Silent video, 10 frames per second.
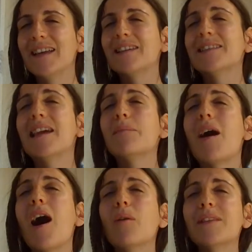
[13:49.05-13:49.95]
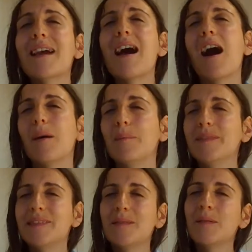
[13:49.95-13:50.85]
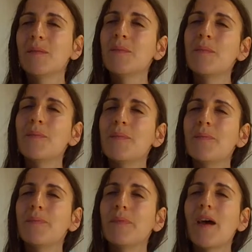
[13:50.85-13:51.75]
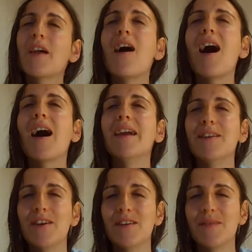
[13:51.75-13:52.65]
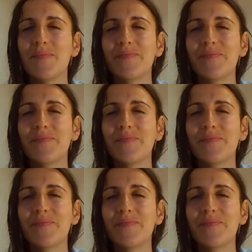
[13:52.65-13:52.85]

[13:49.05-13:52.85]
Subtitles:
the same outcomes are higher.